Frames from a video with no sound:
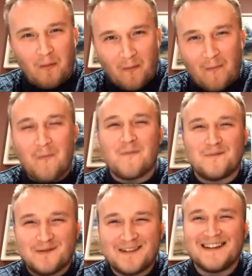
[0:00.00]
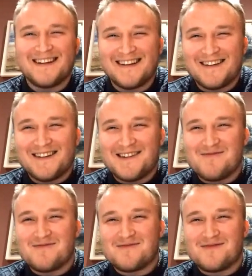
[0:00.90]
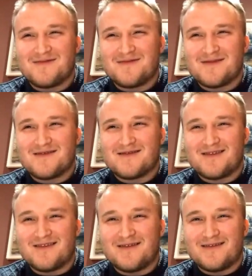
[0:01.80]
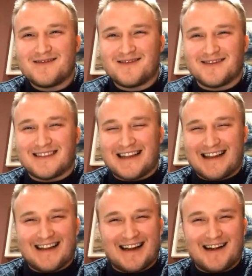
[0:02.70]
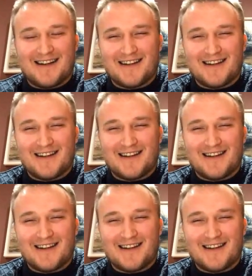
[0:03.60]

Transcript: The person shown says nothing.